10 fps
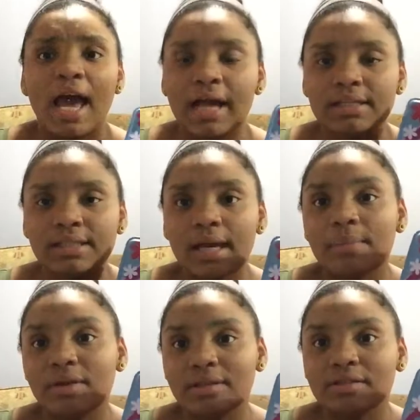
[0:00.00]
I
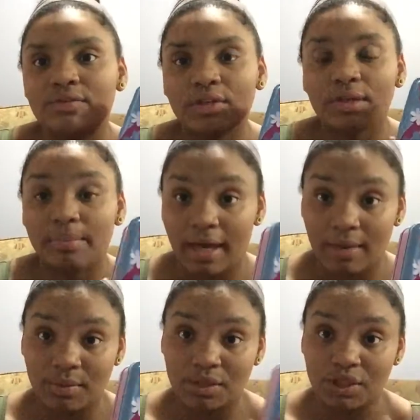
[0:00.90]
bought this for her
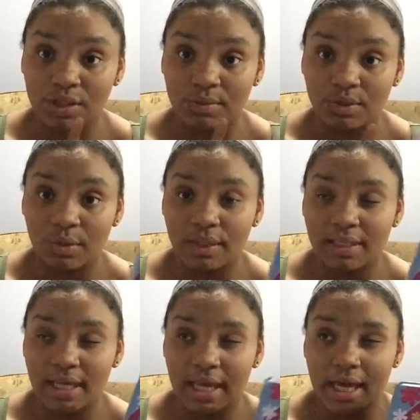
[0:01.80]
back when she was going
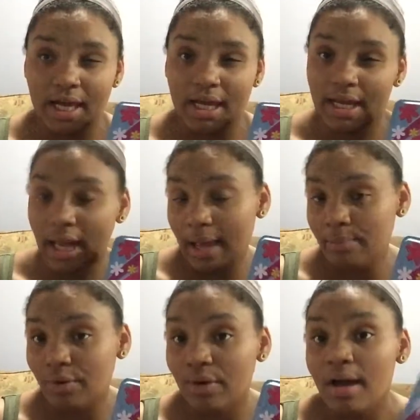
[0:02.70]
to daycare in
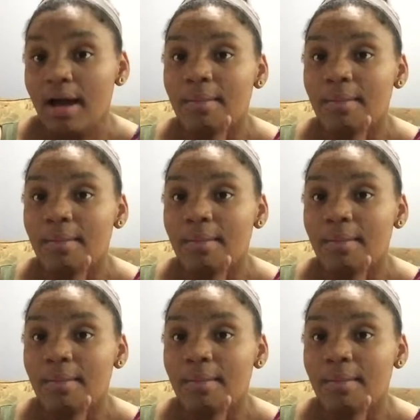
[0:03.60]
April,